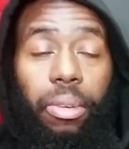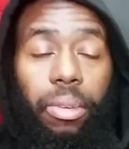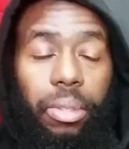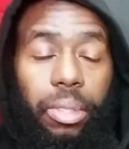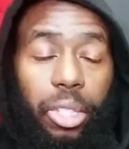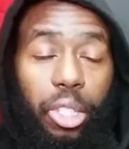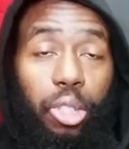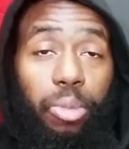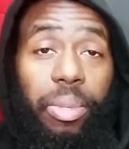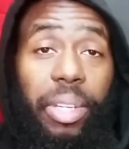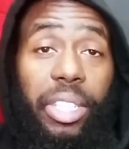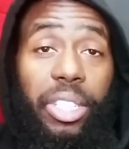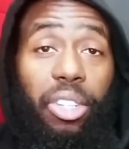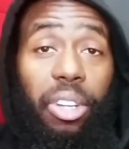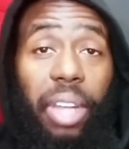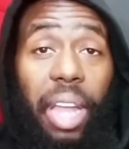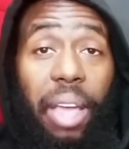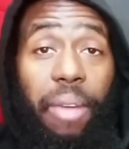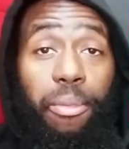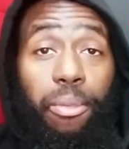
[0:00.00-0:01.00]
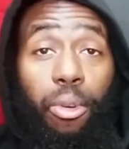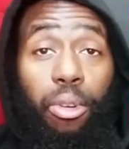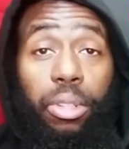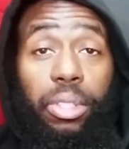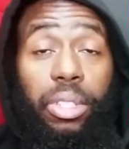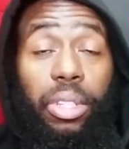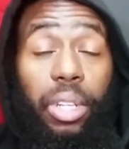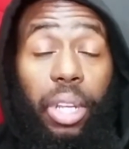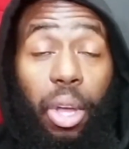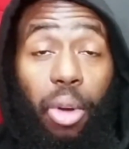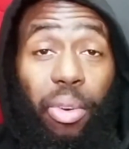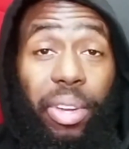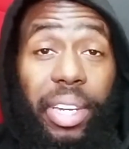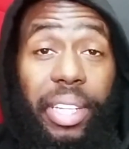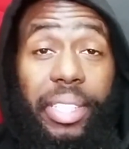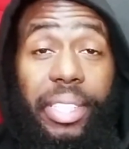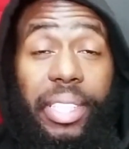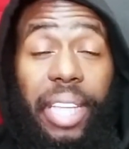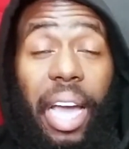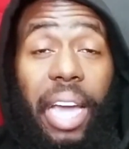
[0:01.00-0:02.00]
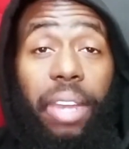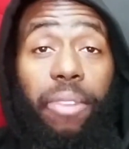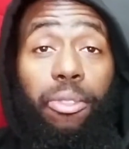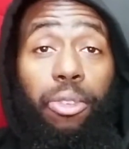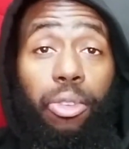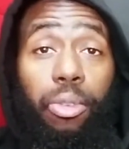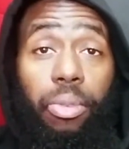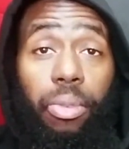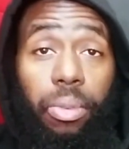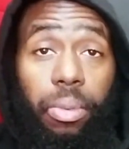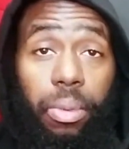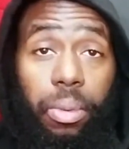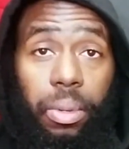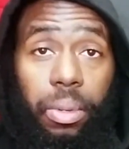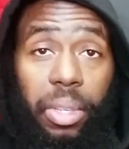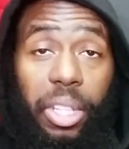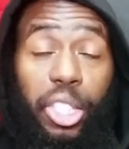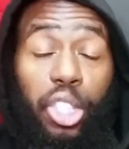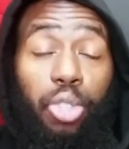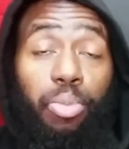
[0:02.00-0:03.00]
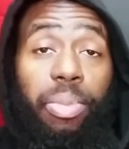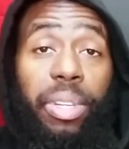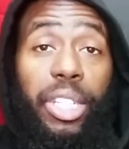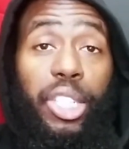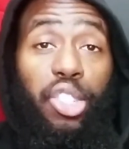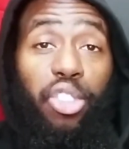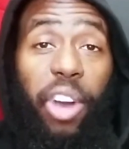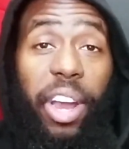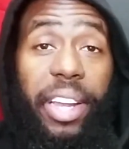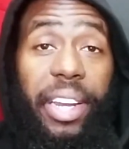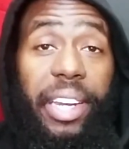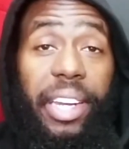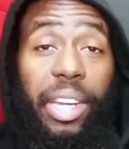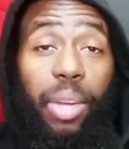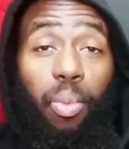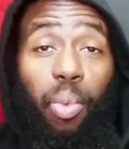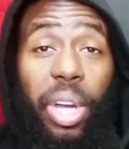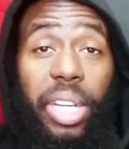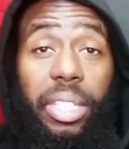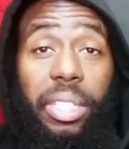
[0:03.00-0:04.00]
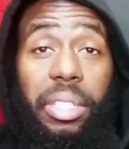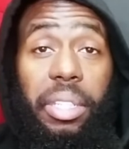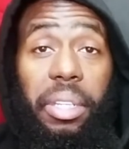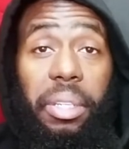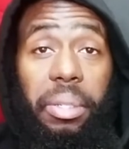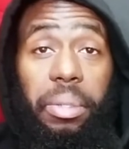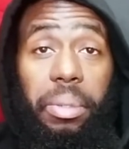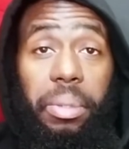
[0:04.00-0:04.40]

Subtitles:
Excuse me, that's your life force glowing inside of you that you've been draining and wasting.